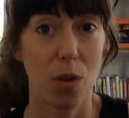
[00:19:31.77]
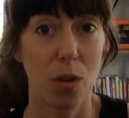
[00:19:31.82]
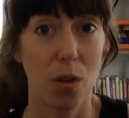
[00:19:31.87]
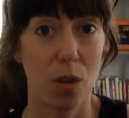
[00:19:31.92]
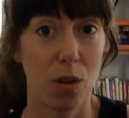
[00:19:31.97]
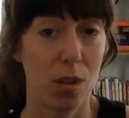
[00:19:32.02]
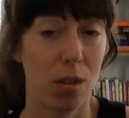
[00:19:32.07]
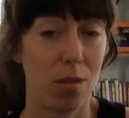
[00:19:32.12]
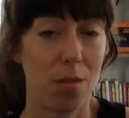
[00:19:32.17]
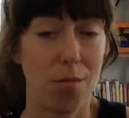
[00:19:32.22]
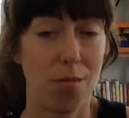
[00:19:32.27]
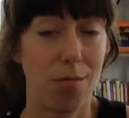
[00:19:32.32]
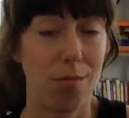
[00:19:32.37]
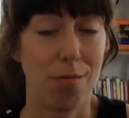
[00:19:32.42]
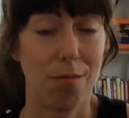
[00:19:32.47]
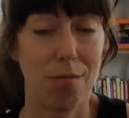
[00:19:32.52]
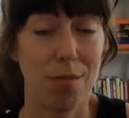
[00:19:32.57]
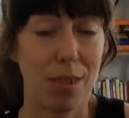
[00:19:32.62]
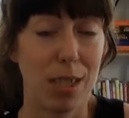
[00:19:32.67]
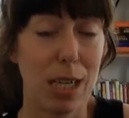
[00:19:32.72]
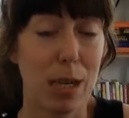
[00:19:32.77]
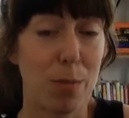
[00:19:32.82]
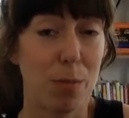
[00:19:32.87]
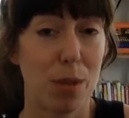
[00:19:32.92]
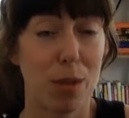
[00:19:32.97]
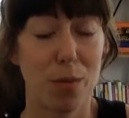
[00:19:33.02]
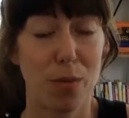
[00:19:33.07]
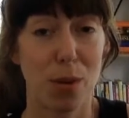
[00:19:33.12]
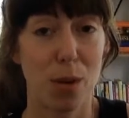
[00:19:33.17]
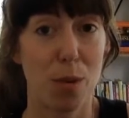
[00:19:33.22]
good
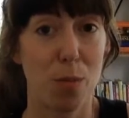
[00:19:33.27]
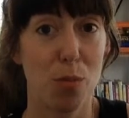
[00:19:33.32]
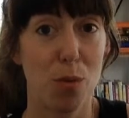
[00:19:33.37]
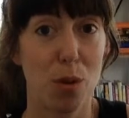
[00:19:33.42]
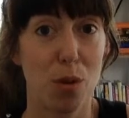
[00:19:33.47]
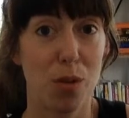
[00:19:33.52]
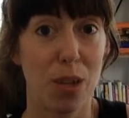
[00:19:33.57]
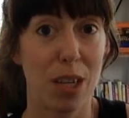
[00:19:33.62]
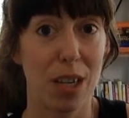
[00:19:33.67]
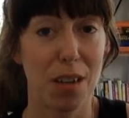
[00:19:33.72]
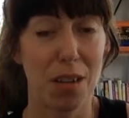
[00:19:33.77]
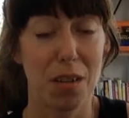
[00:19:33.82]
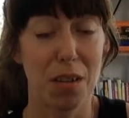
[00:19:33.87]
tips for improving